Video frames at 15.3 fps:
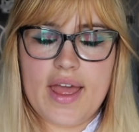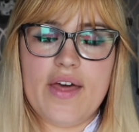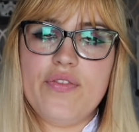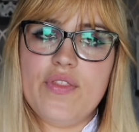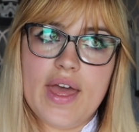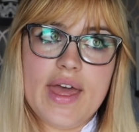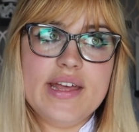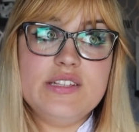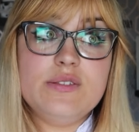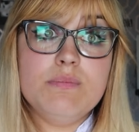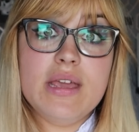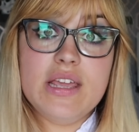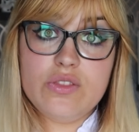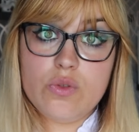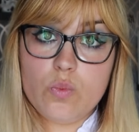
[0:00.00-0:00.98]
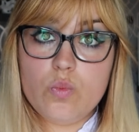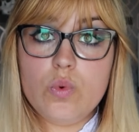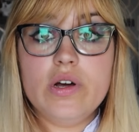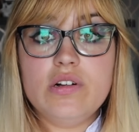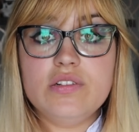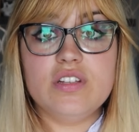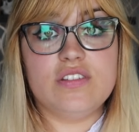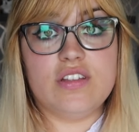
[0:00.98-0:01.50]
And that has made the
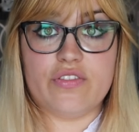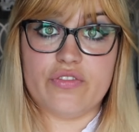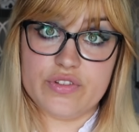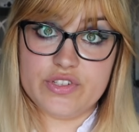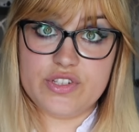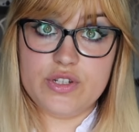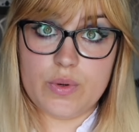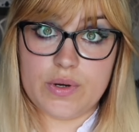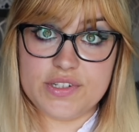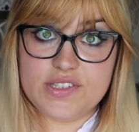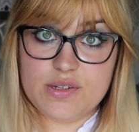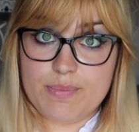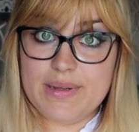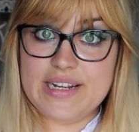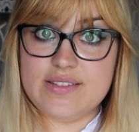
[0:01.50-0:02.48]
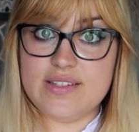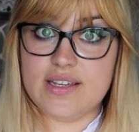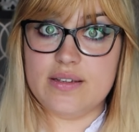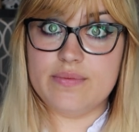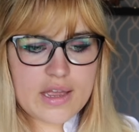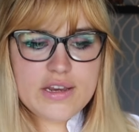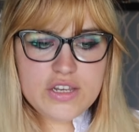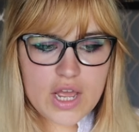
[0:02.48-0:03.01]
world a difference to our stability.
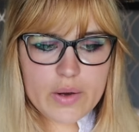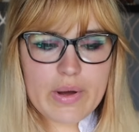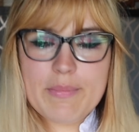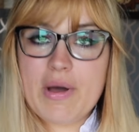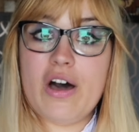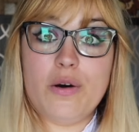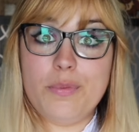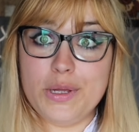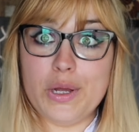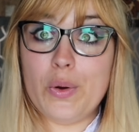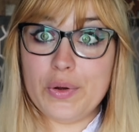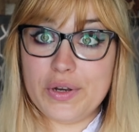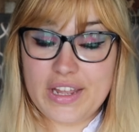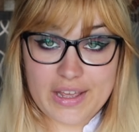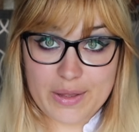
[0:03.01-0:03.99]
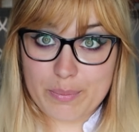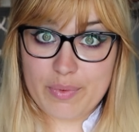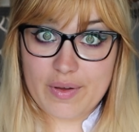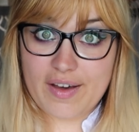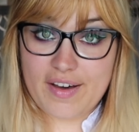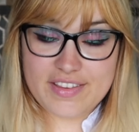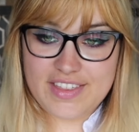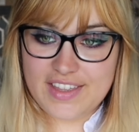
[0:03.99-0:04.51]
I know I'm harping on here,
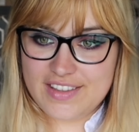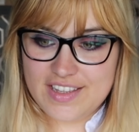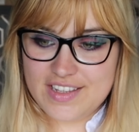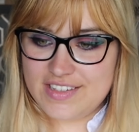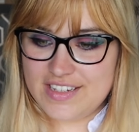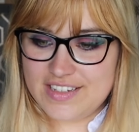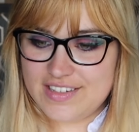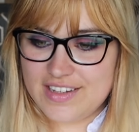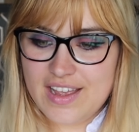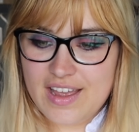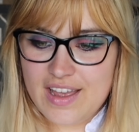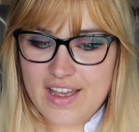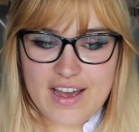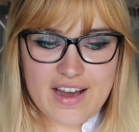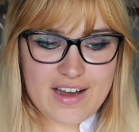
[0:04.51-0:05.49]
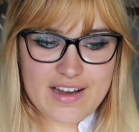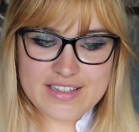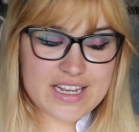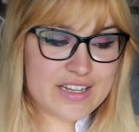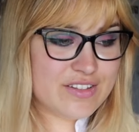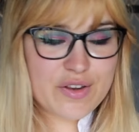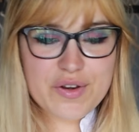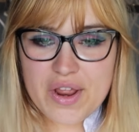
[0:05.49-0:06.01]
but I think this is,
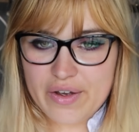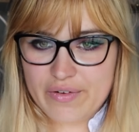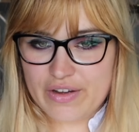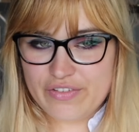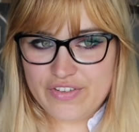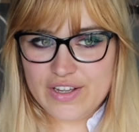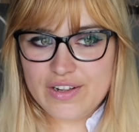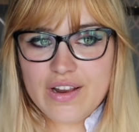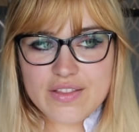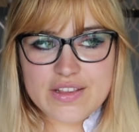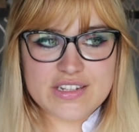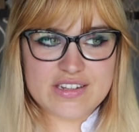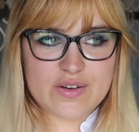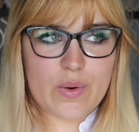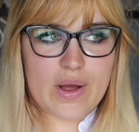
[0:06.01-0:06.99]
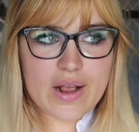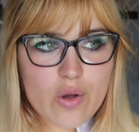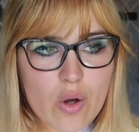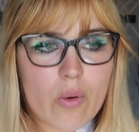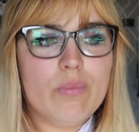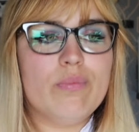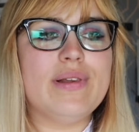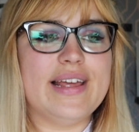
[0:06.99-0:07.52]
I don't know, I feel like this is quite a
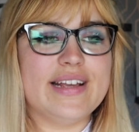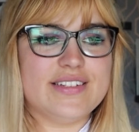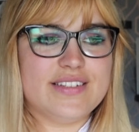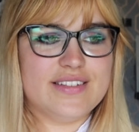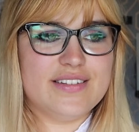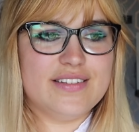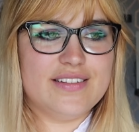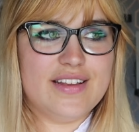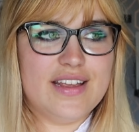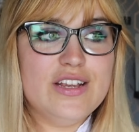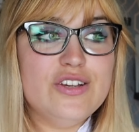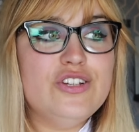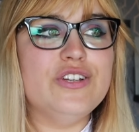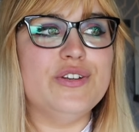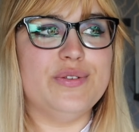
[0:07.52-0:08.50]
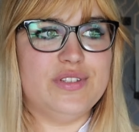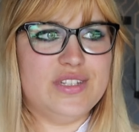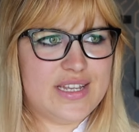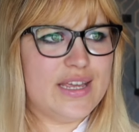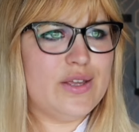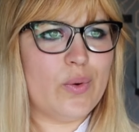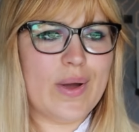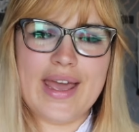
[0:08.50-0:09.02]
complex issue to
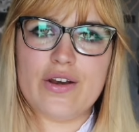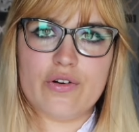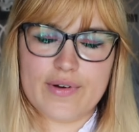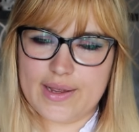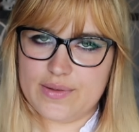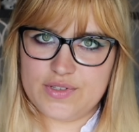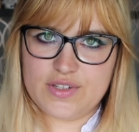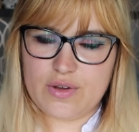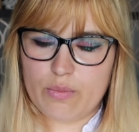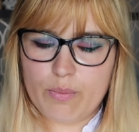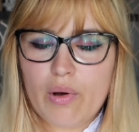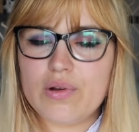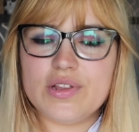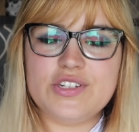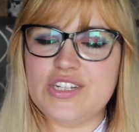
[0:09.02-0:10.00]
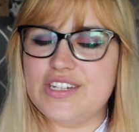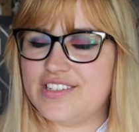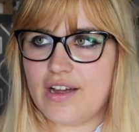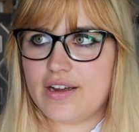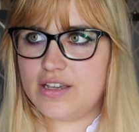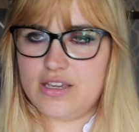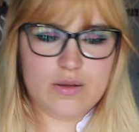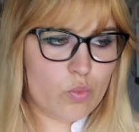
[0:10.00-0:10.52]
get your head around, so apologies,
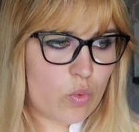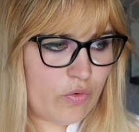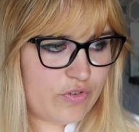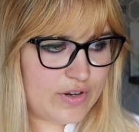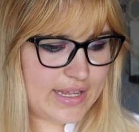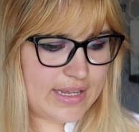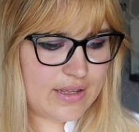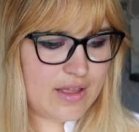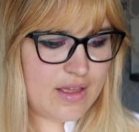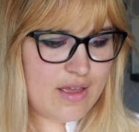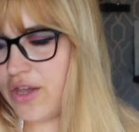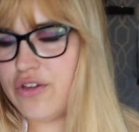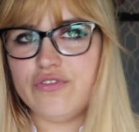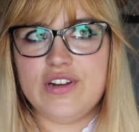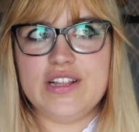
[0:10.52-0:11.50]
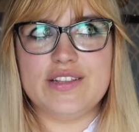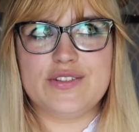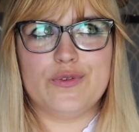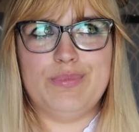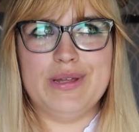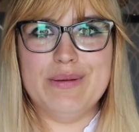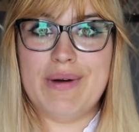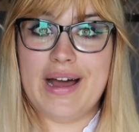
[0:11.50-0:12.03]
I keep waffling. Hopefully this
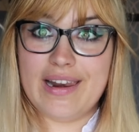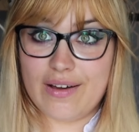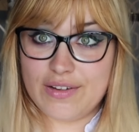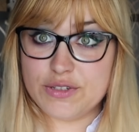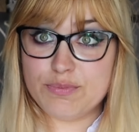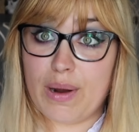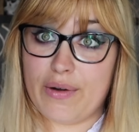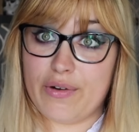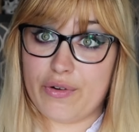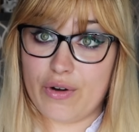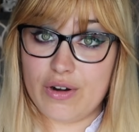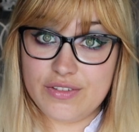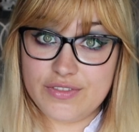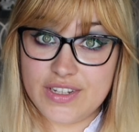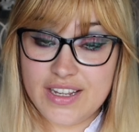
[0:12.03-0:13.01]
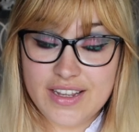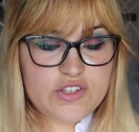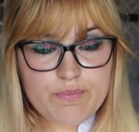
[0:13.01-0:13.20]
will be my last paragraph.